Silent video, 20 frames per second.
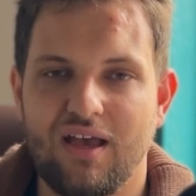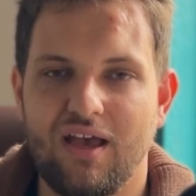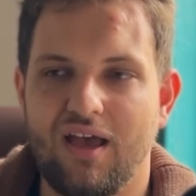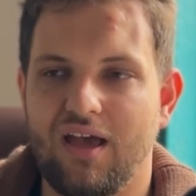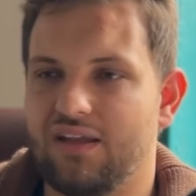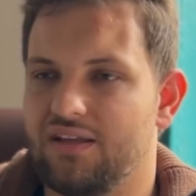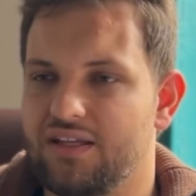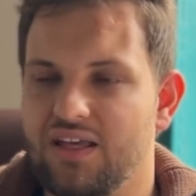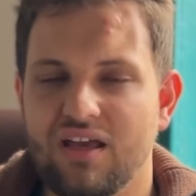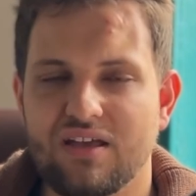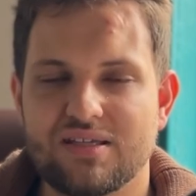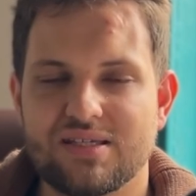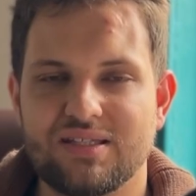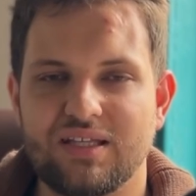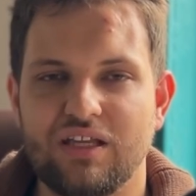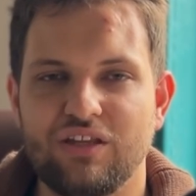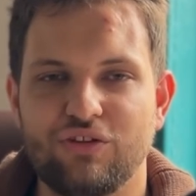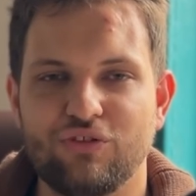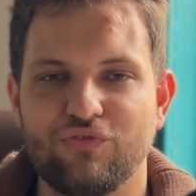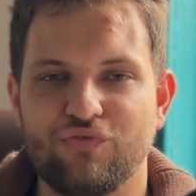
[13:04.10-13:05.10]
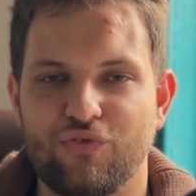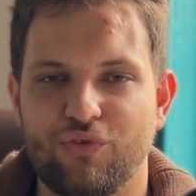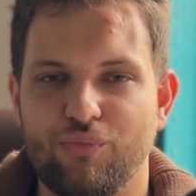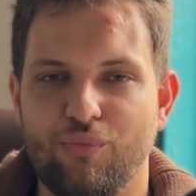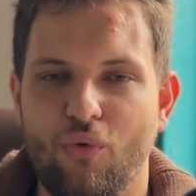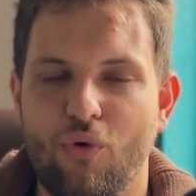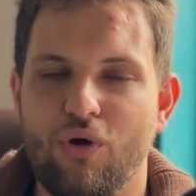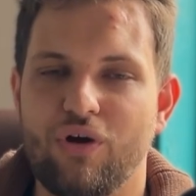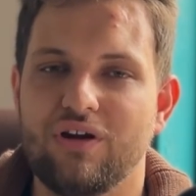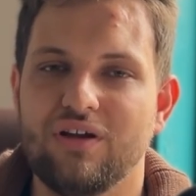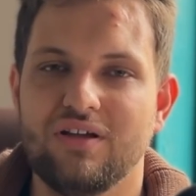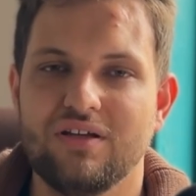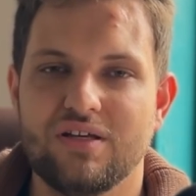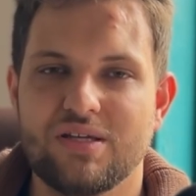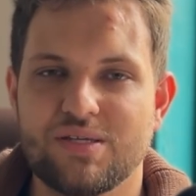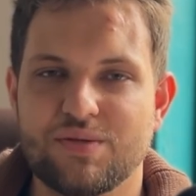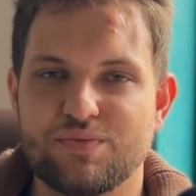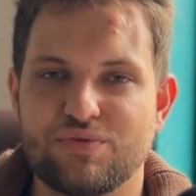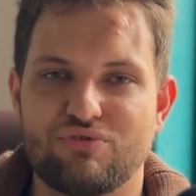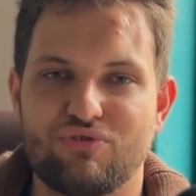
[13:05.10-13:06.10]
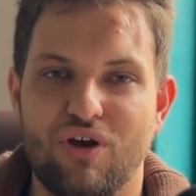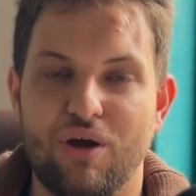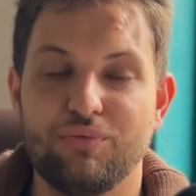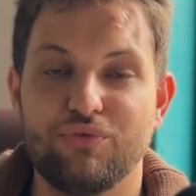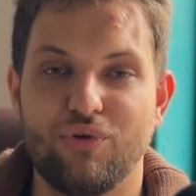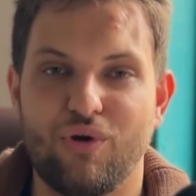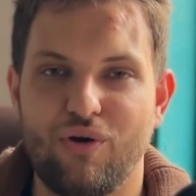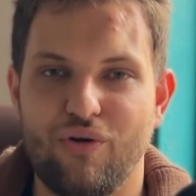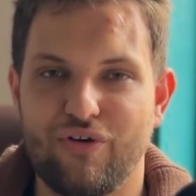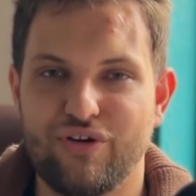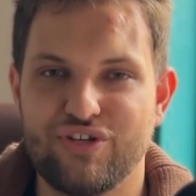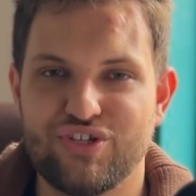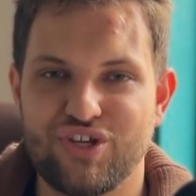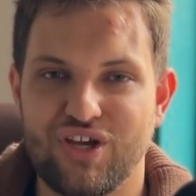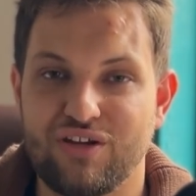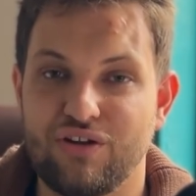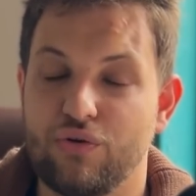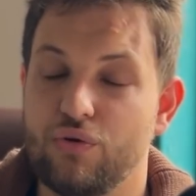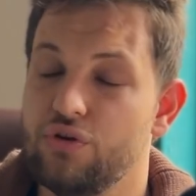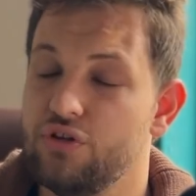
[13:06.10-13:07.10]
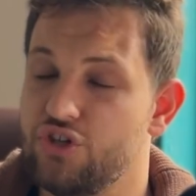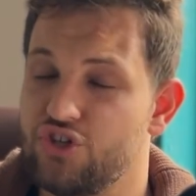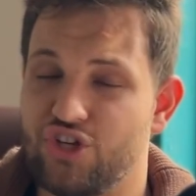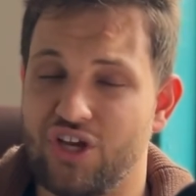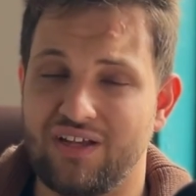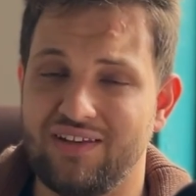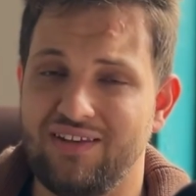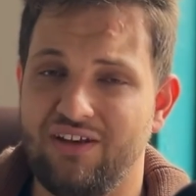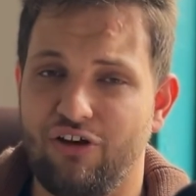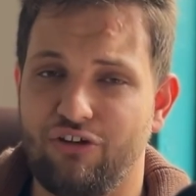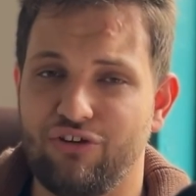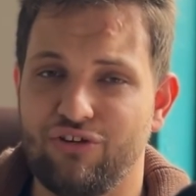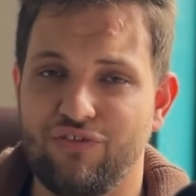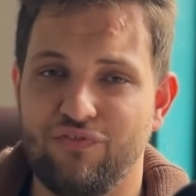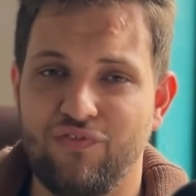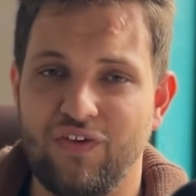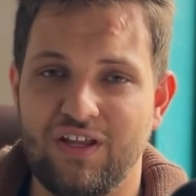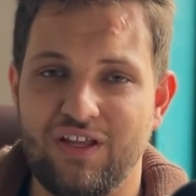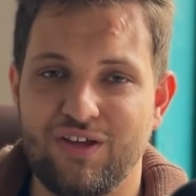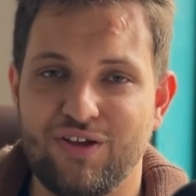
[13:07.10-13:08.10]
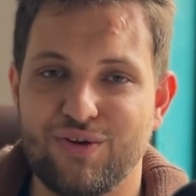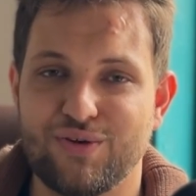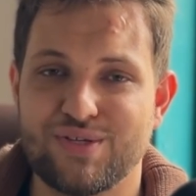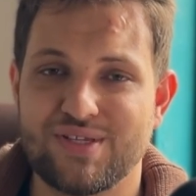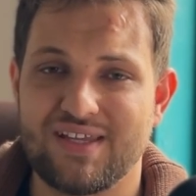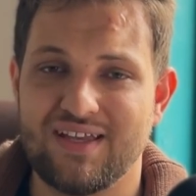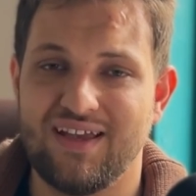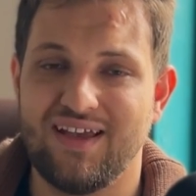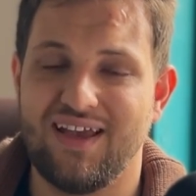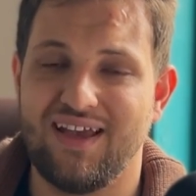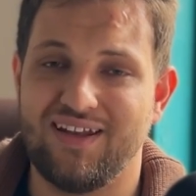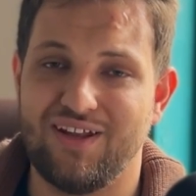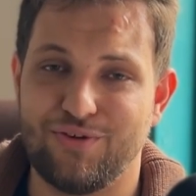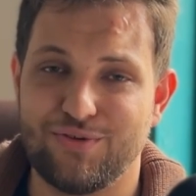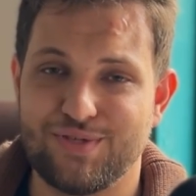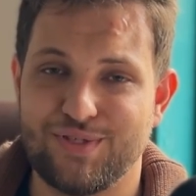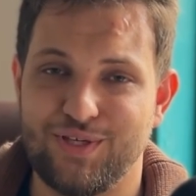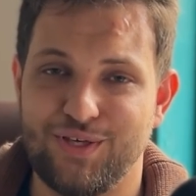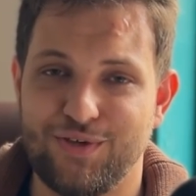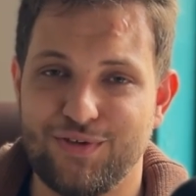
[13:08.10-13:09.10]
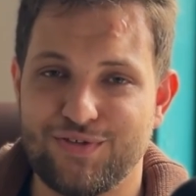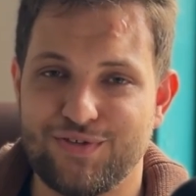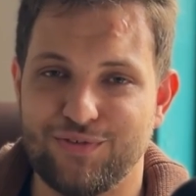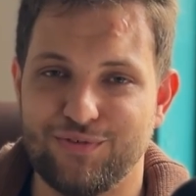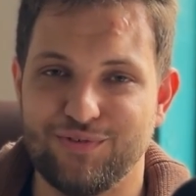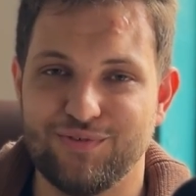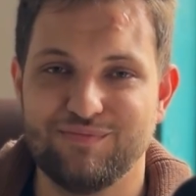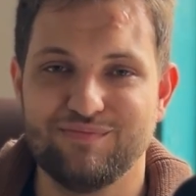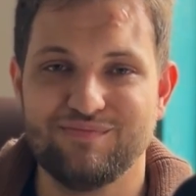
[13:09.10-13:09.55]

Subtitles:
And yeah, stay tuned for more. Subscribe to our channel, check the other videos, and I'll see you soon.